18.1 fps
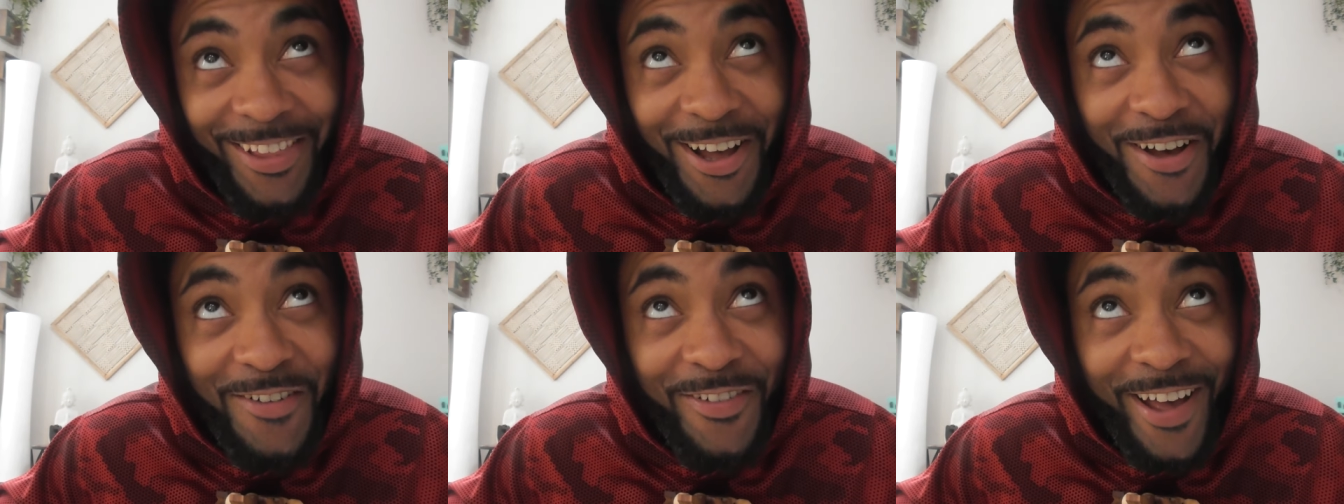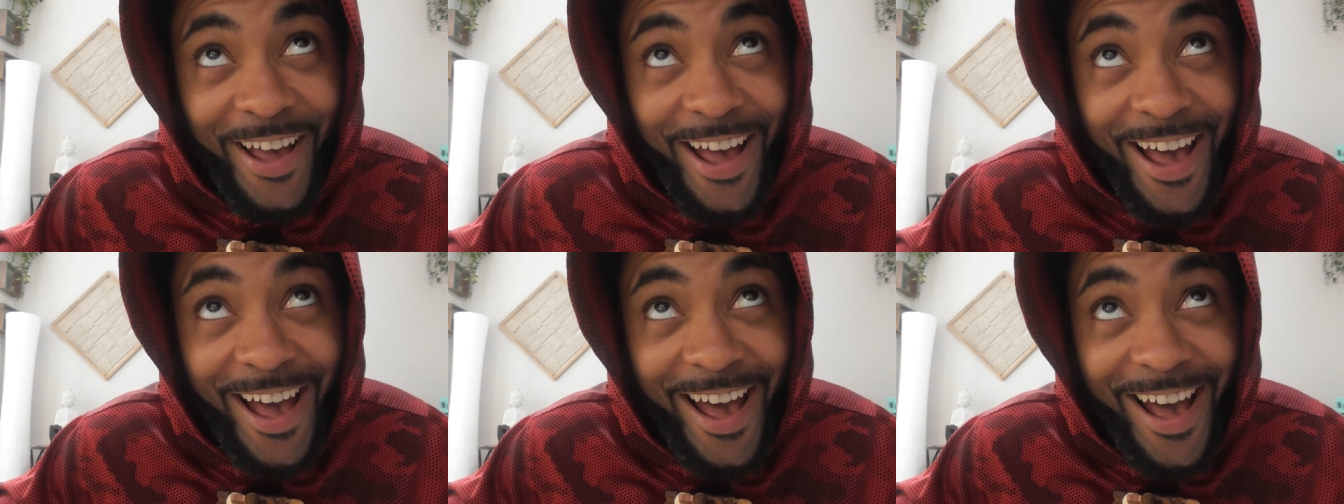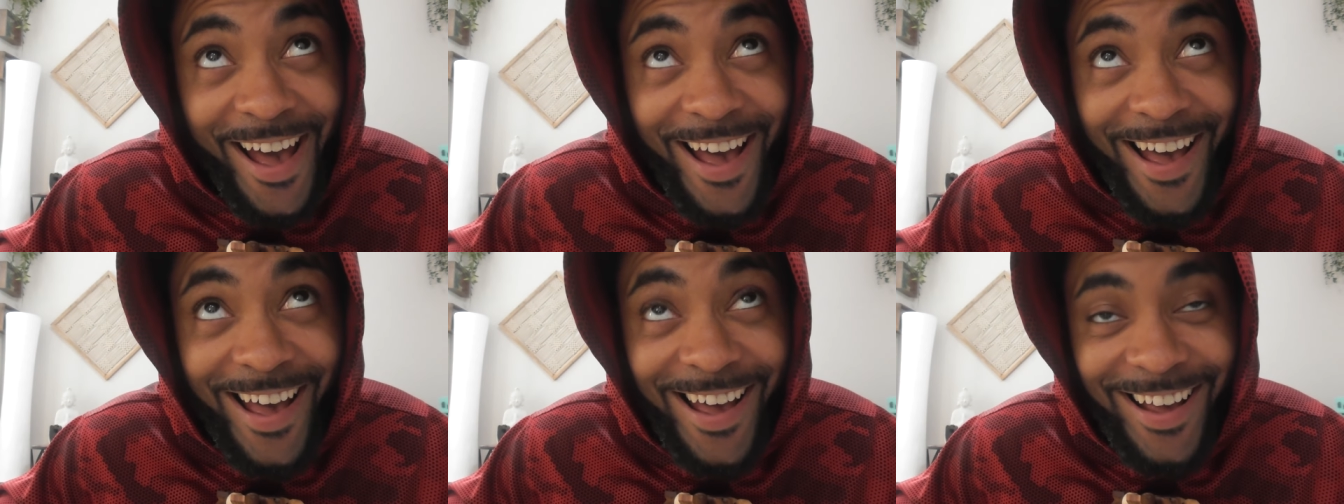
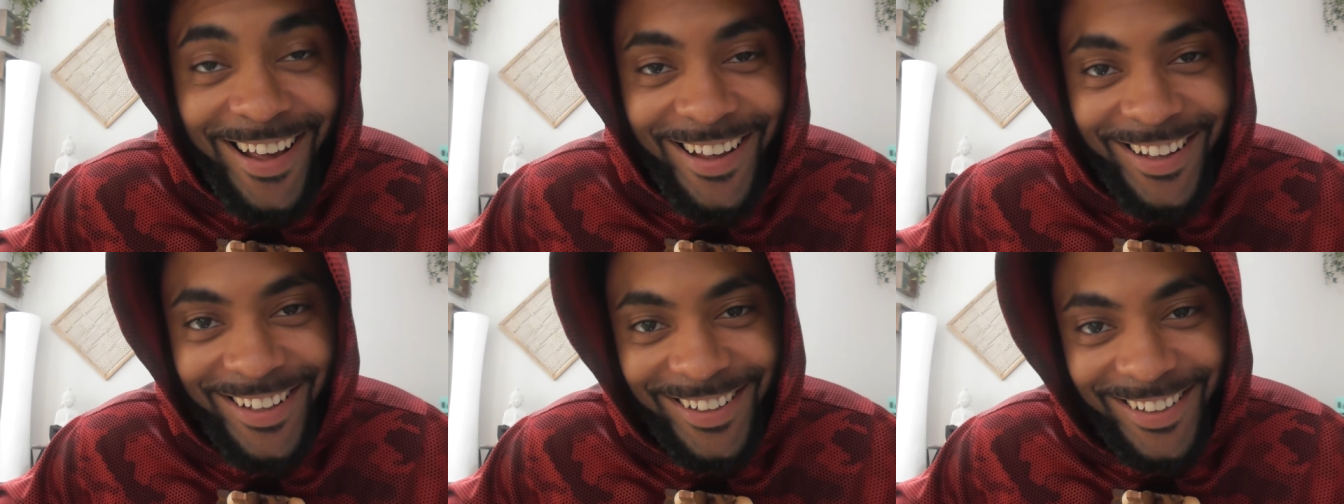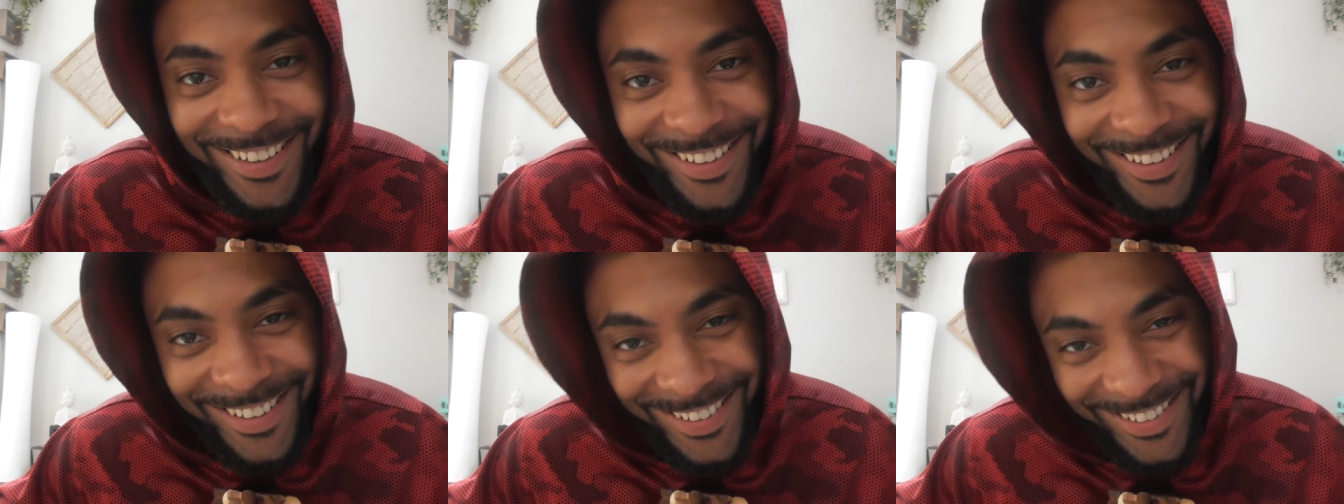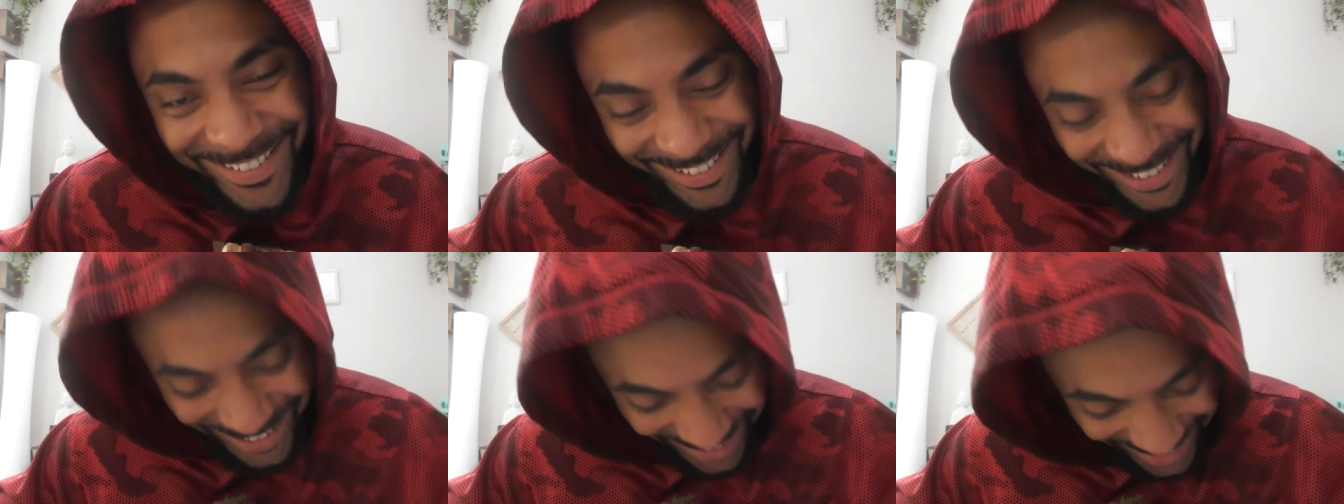love
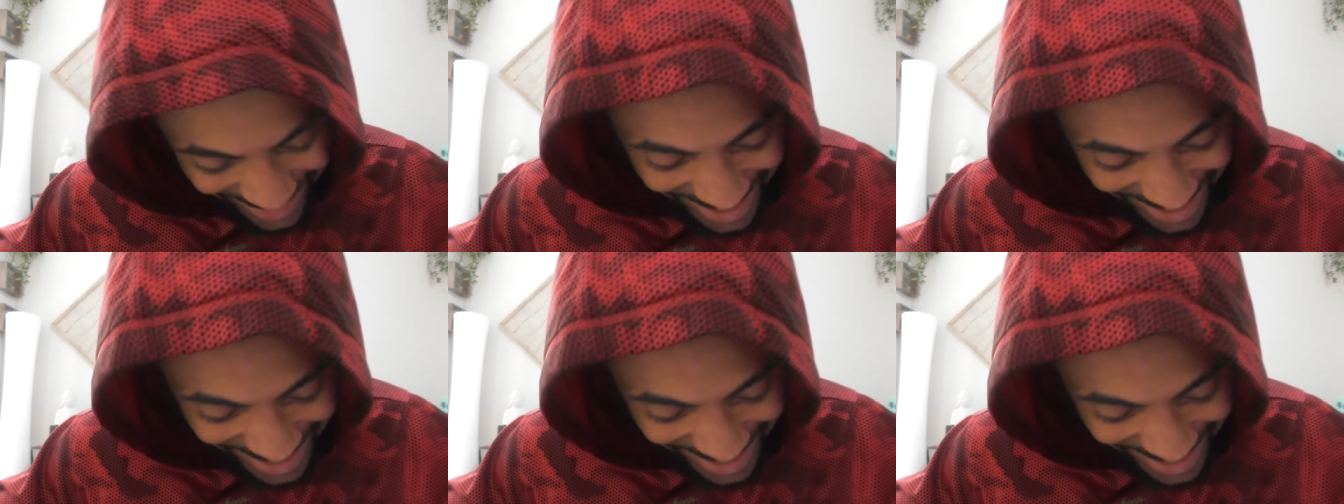it.